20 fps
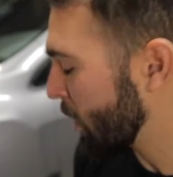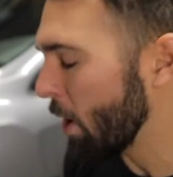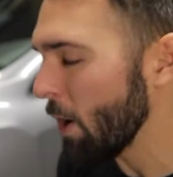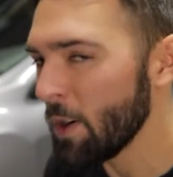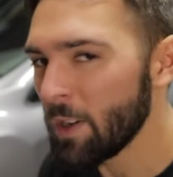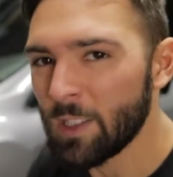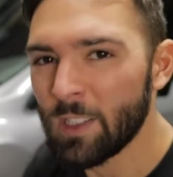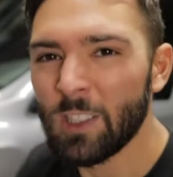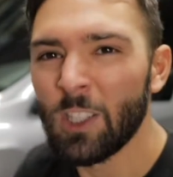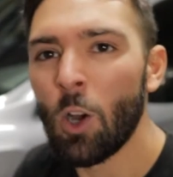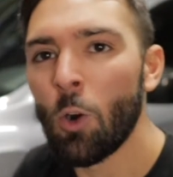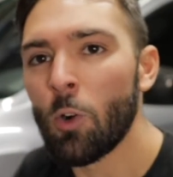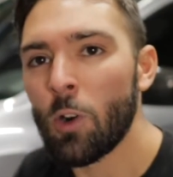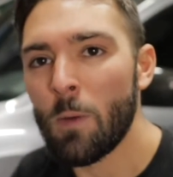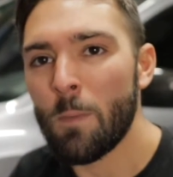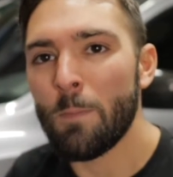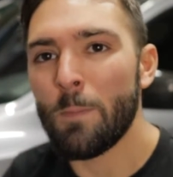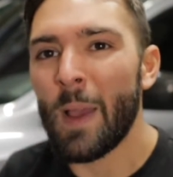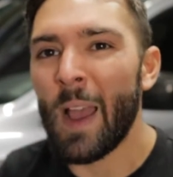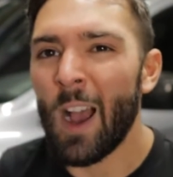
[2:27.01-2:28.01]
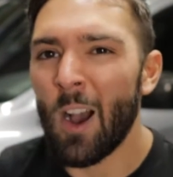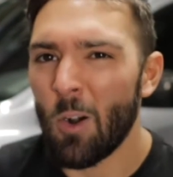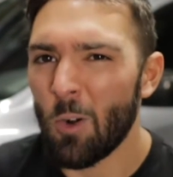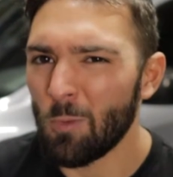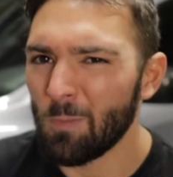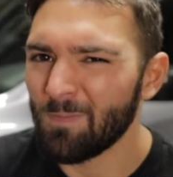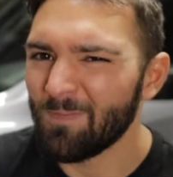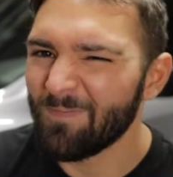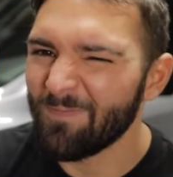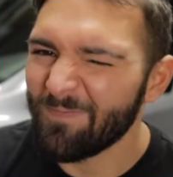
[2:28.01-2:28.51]
car is lowered
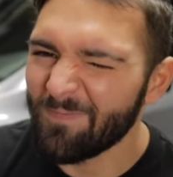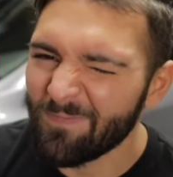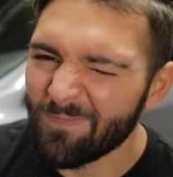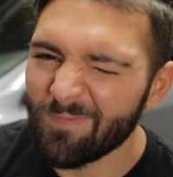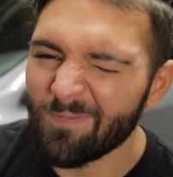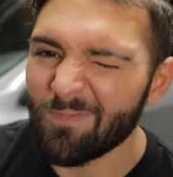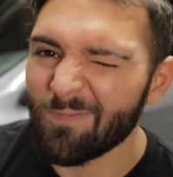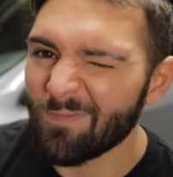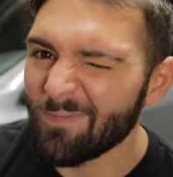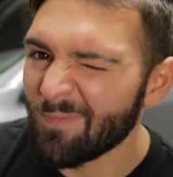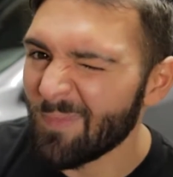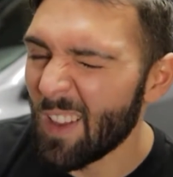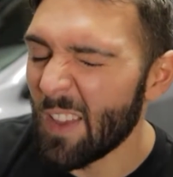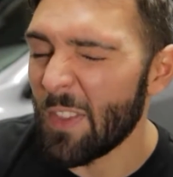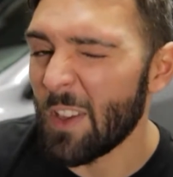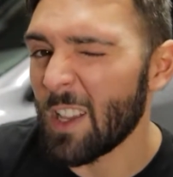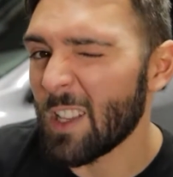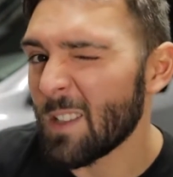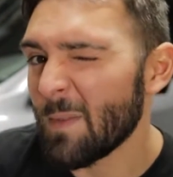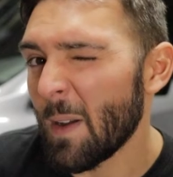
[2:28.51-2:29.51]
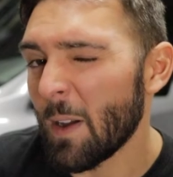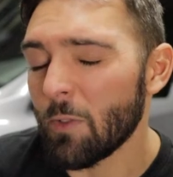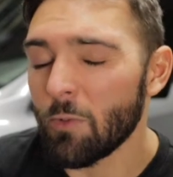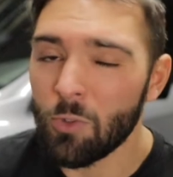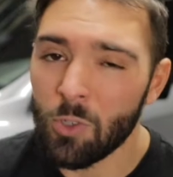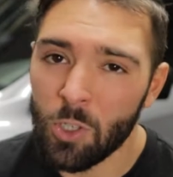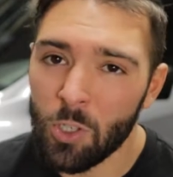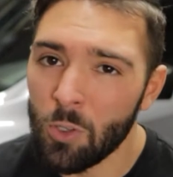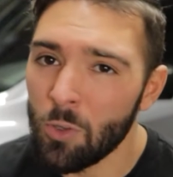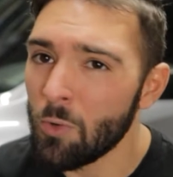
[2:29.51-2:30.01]
about, I think it's
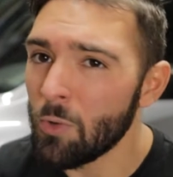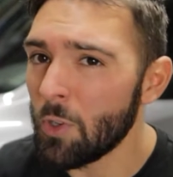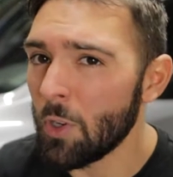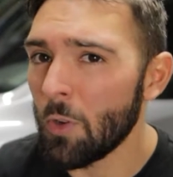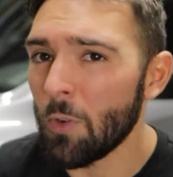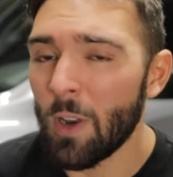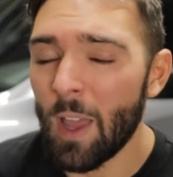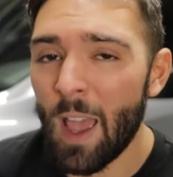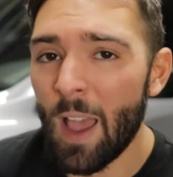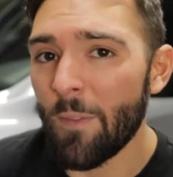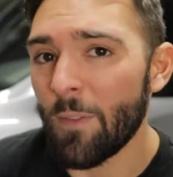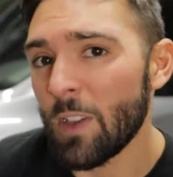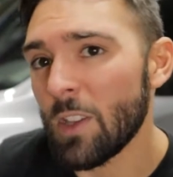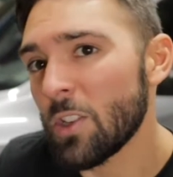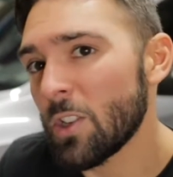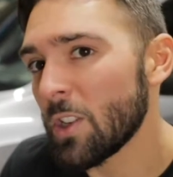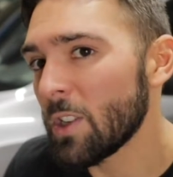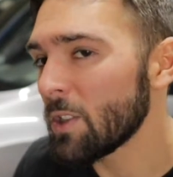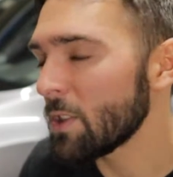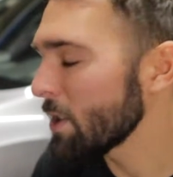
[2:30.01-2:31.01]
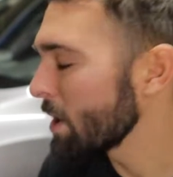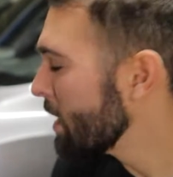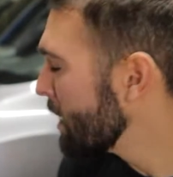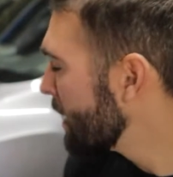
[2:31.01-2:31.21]
about 2.5 inches.